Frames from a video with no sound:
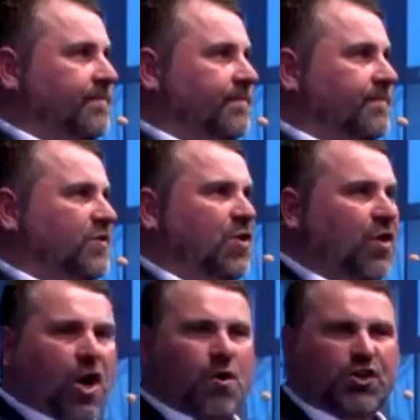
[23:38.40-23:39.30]
So
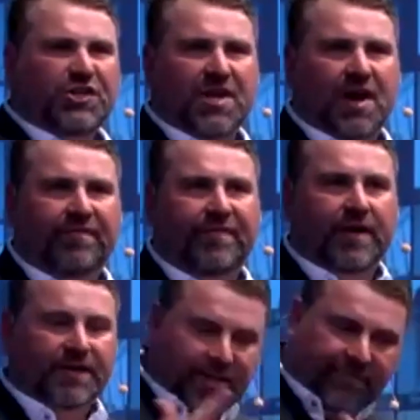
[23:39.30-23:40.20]
close yourself
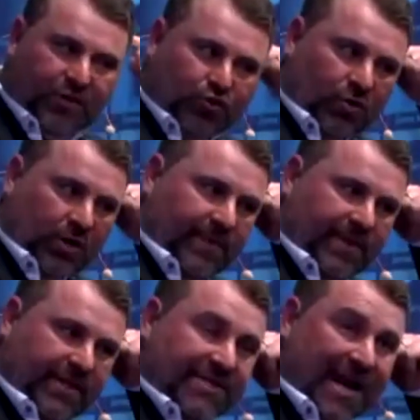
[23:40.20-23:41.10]
first. And if you're struggling with
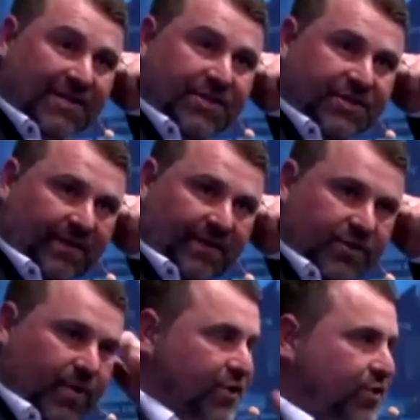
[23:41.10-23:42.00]
this, ask yourself this
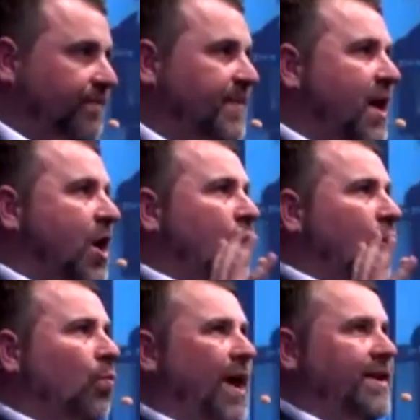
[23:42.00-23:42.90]
question.
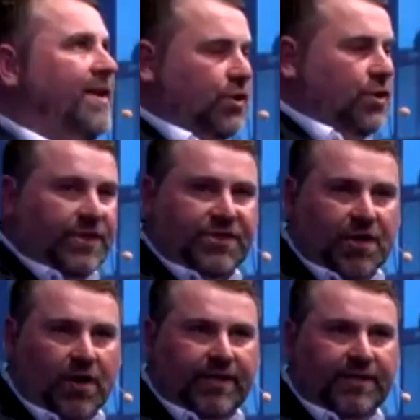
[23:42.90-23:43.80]
When you
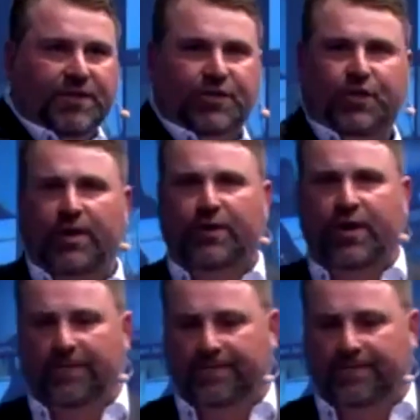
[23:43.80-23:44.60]
decided to do what you do